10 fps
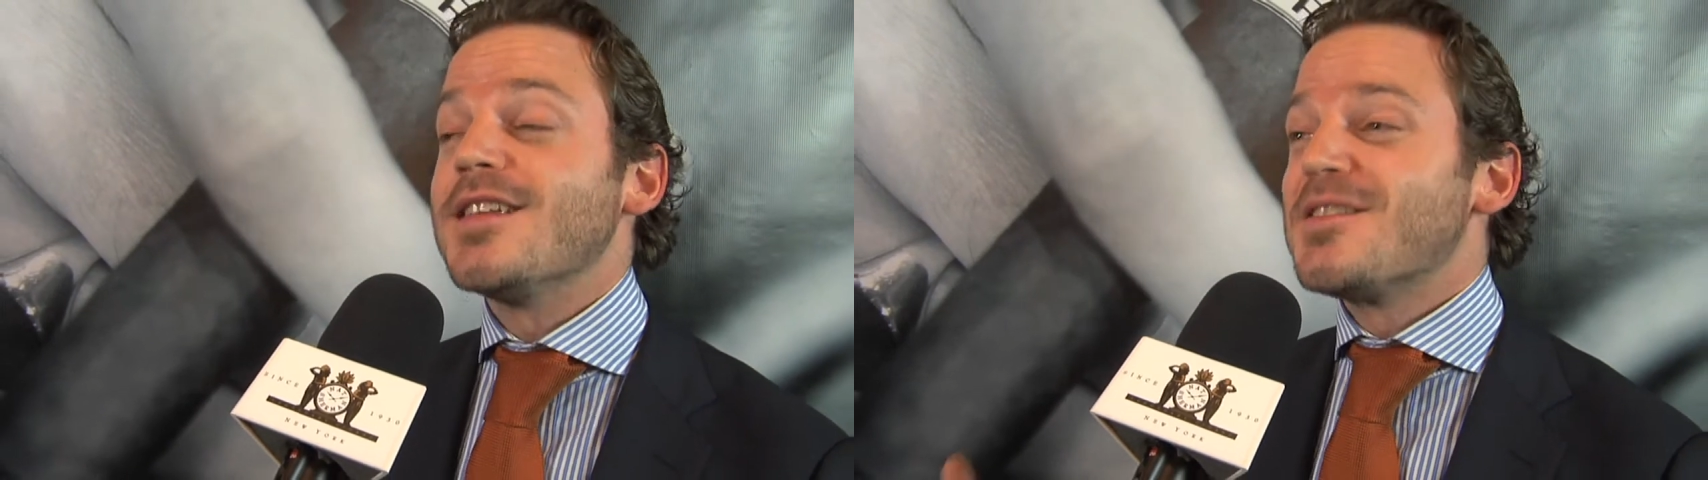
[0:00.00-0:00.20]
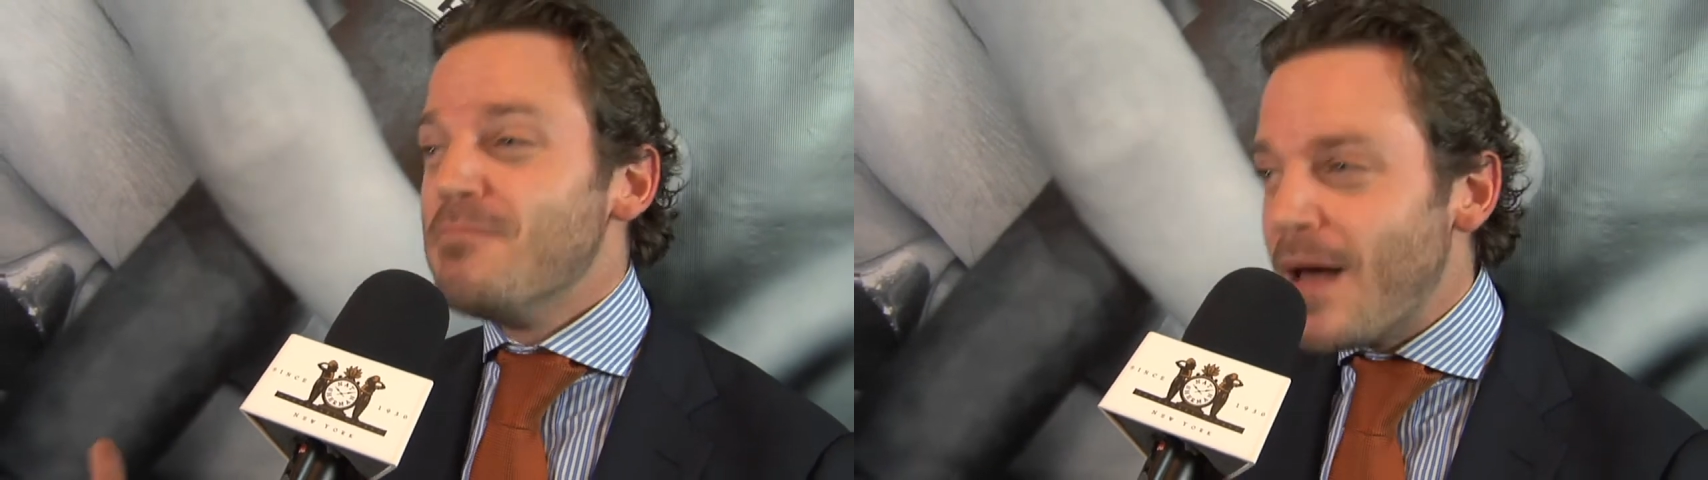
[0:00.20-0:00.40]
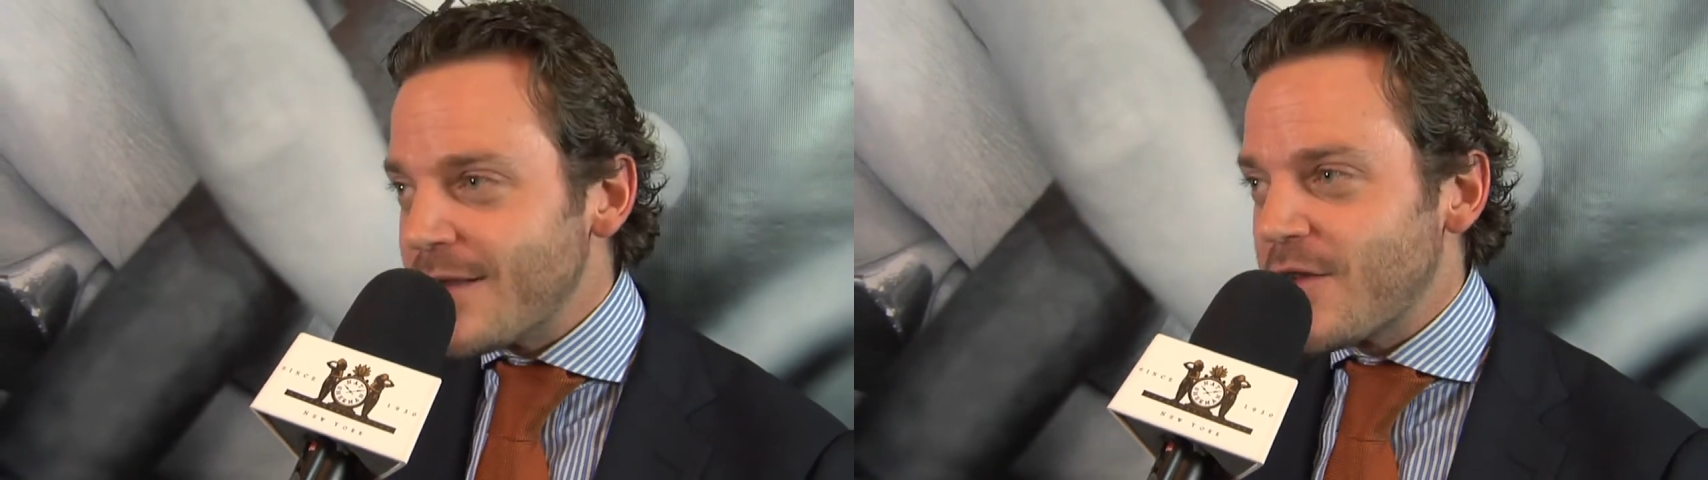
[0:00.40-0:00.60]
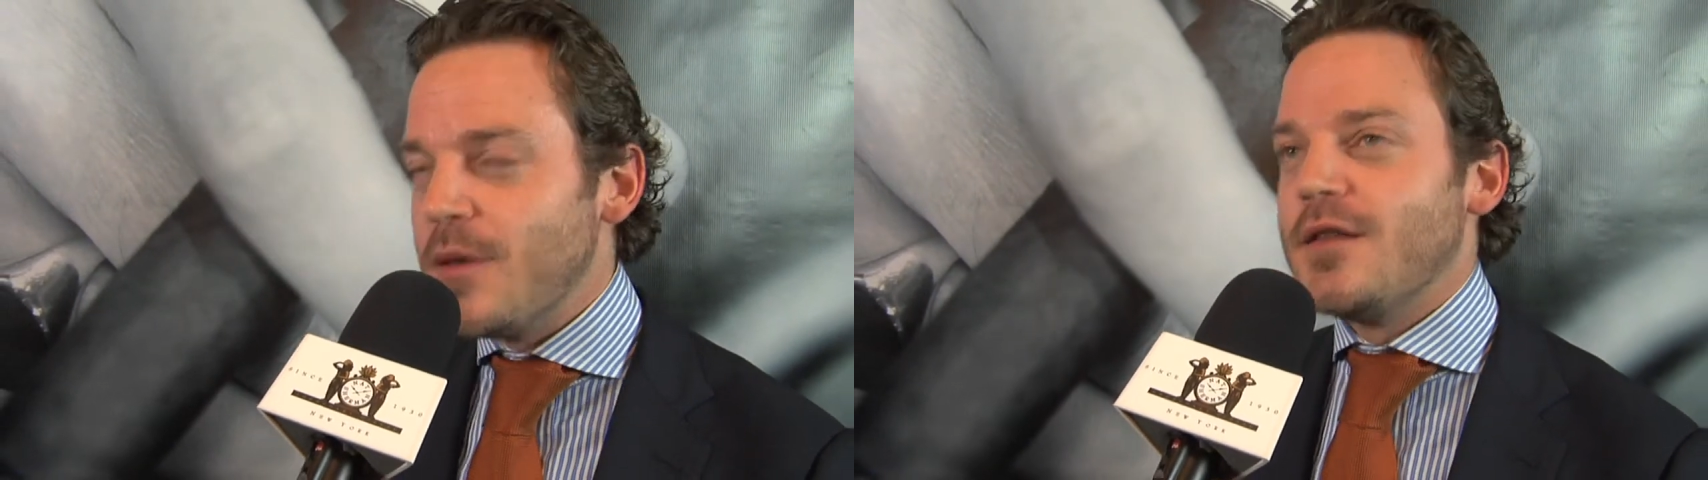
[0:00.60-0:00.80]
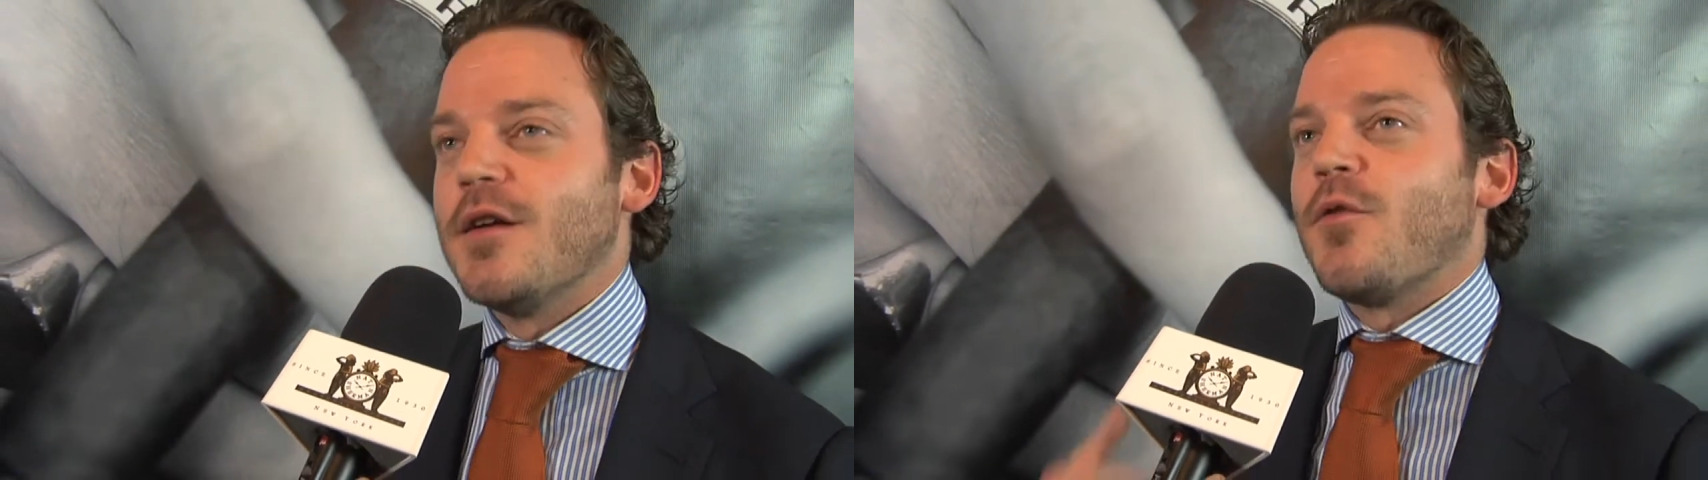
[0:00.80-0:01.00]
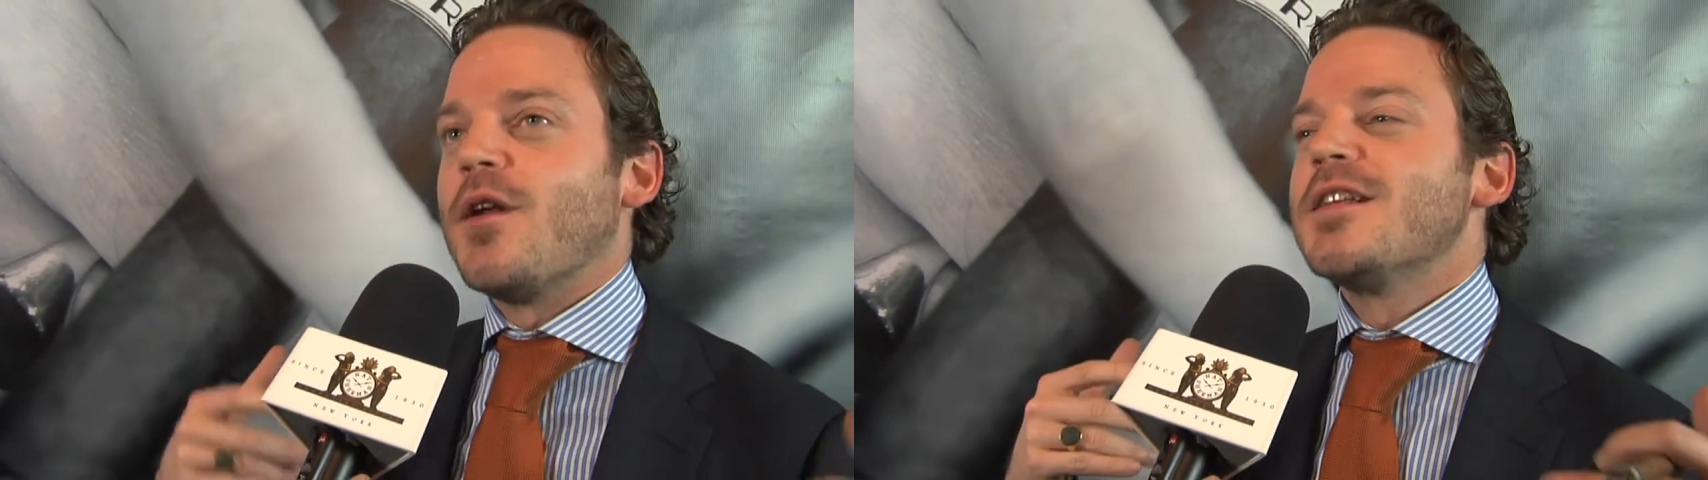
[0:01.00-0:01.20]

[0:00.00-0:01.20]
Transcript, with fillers: It's meant to be different.